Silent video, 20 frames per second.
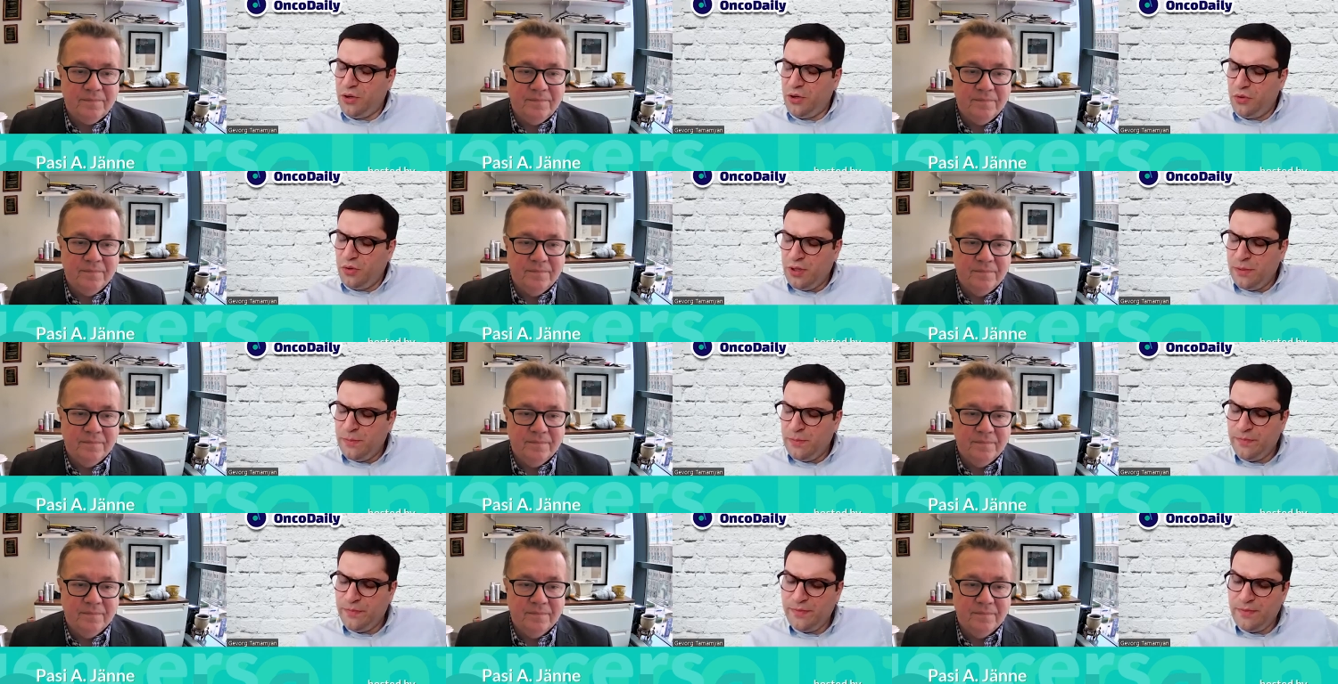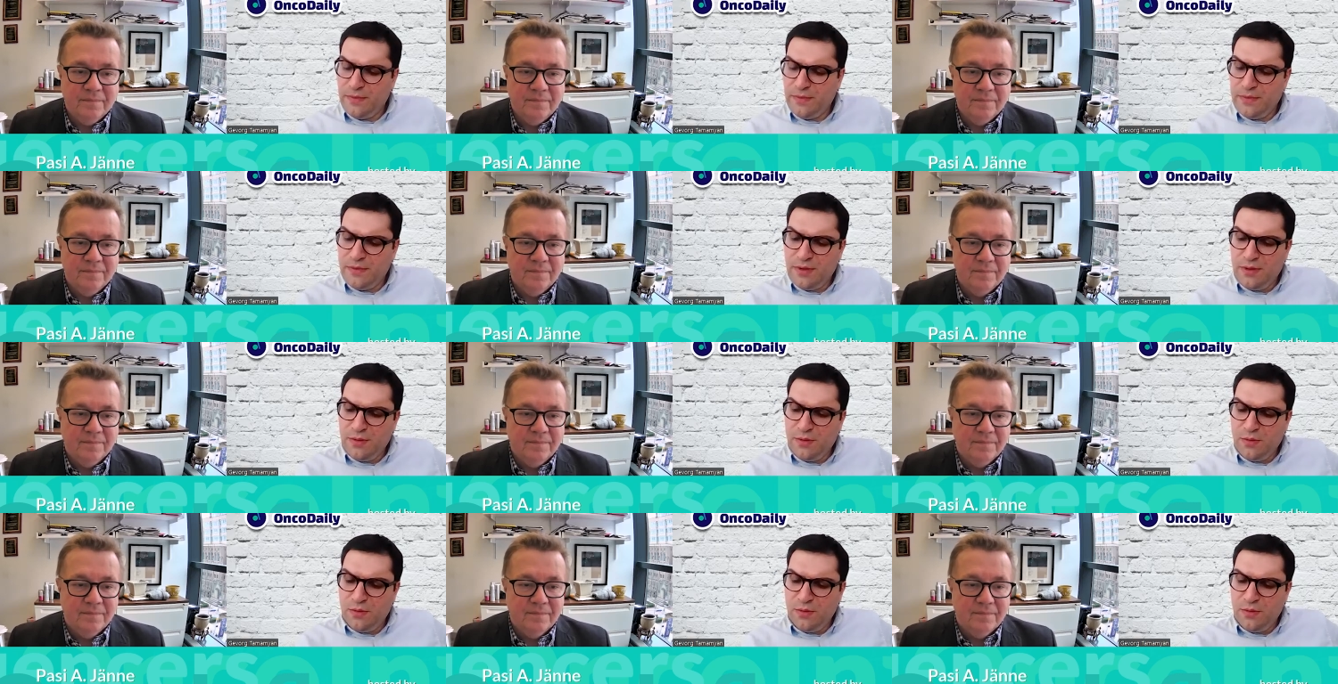Speaker 1: thank you. Um,
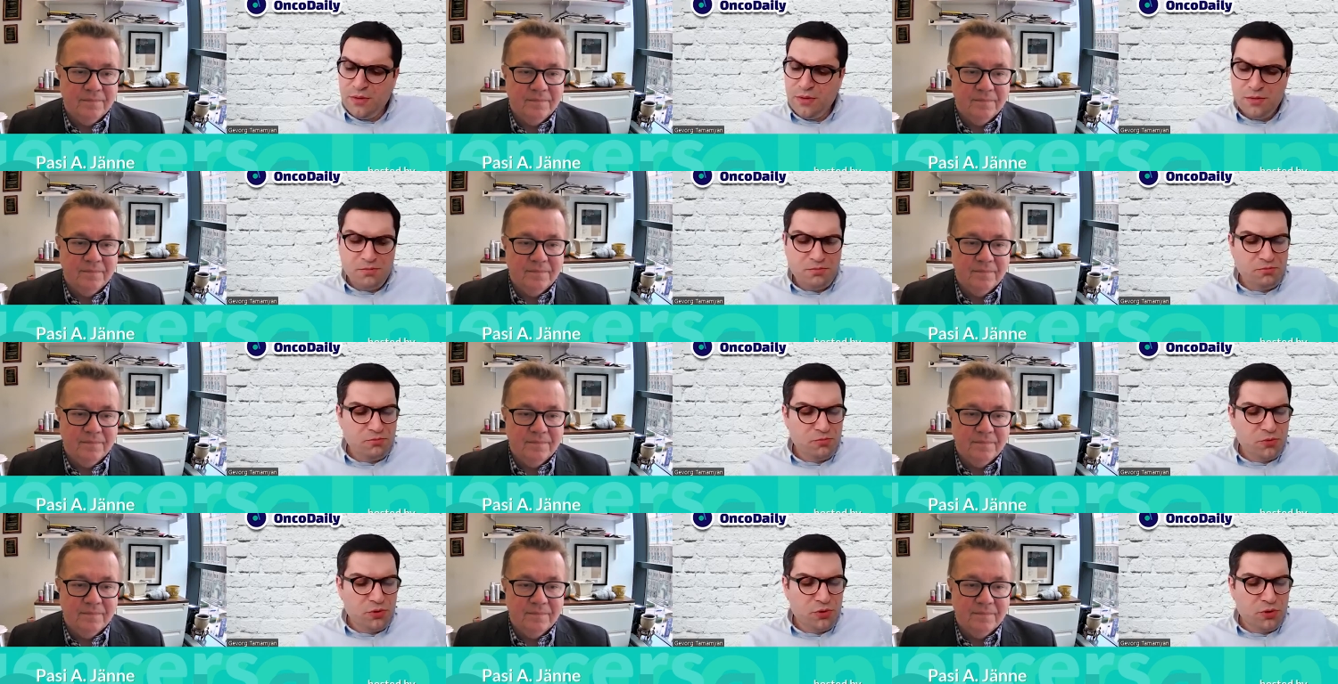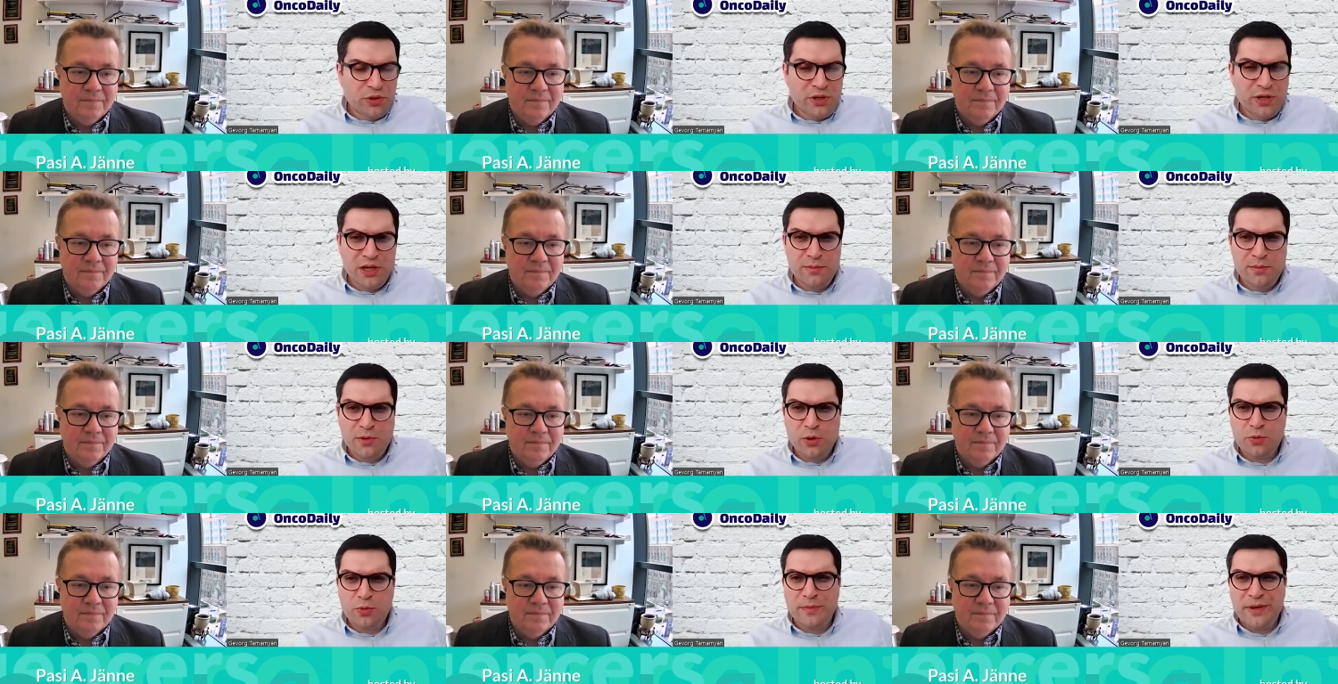
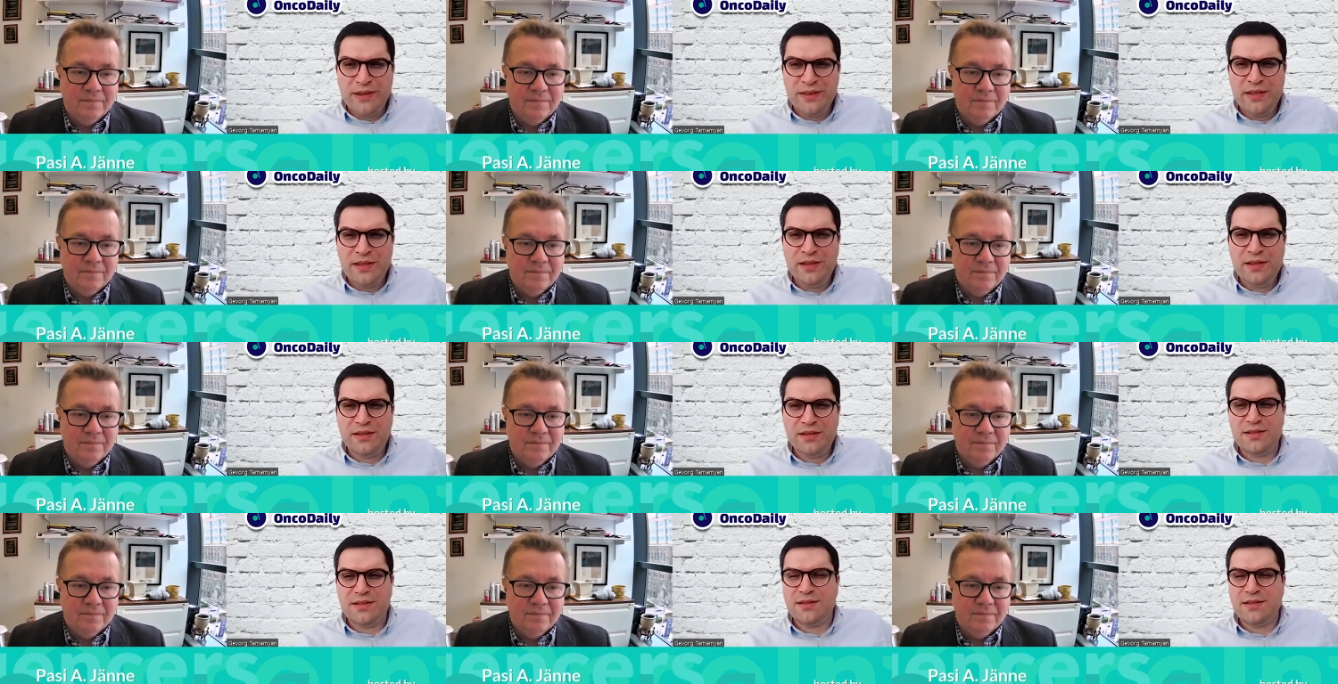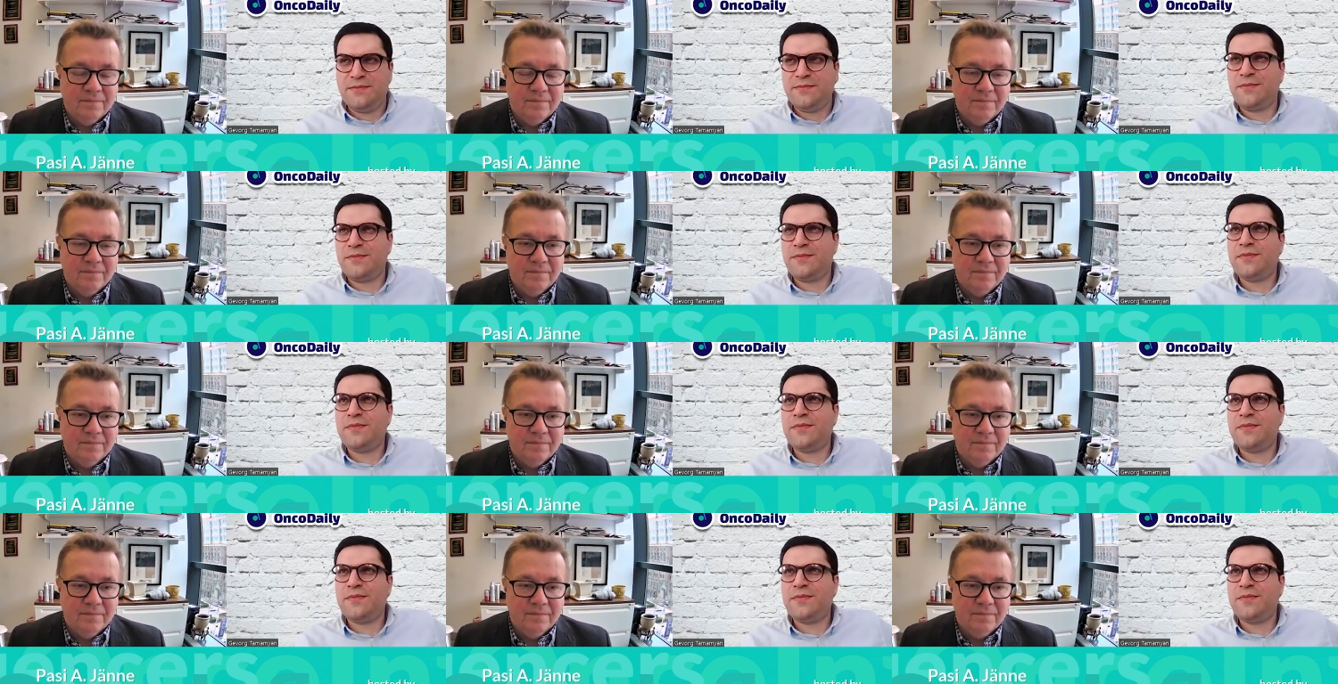talking about mentees,